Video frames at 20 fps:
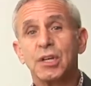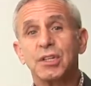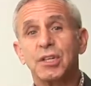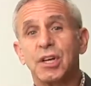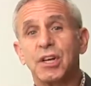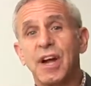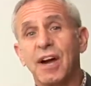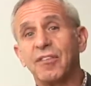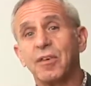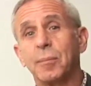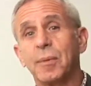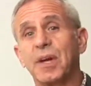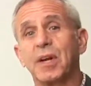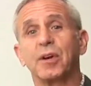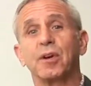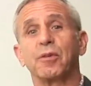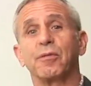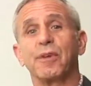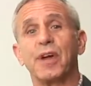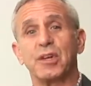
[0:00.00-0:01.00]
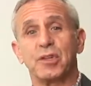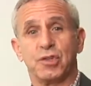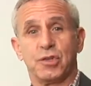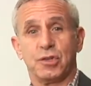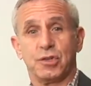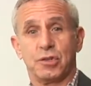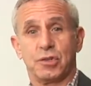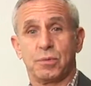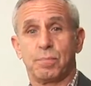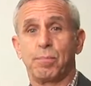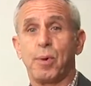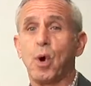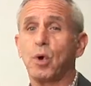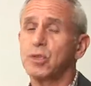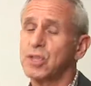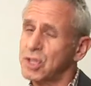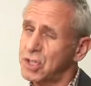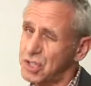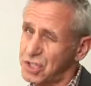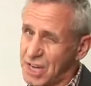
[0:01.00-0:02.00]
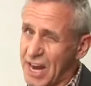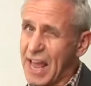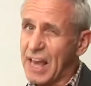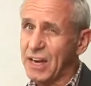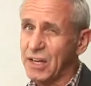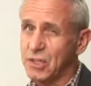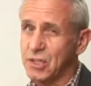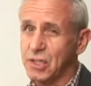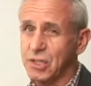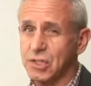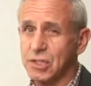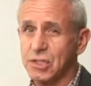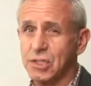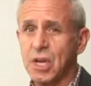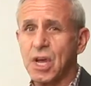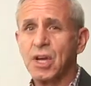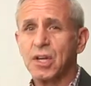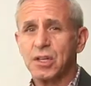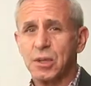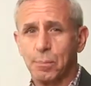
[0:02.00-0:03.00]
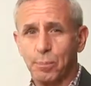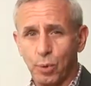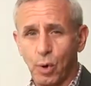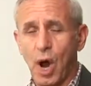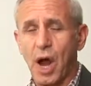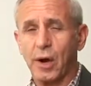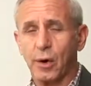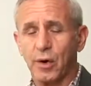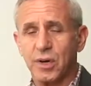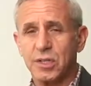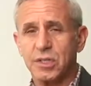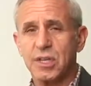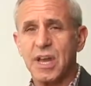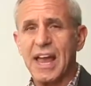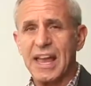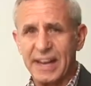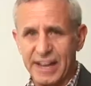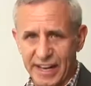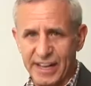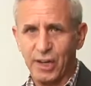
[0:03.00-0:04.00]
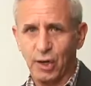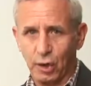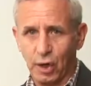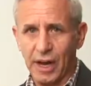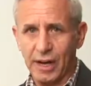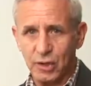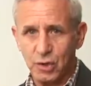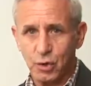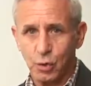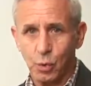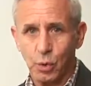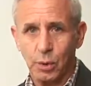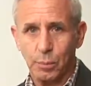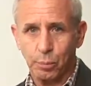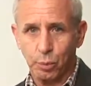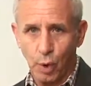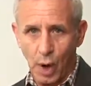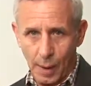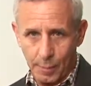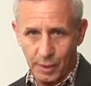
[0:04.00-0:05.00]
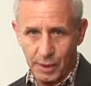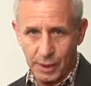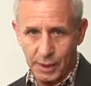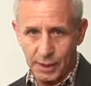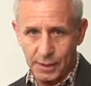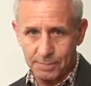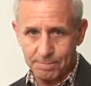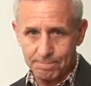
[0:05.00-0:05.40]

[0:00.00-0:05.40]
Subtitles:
to government interventions, posing challenges to progress and intellectual property.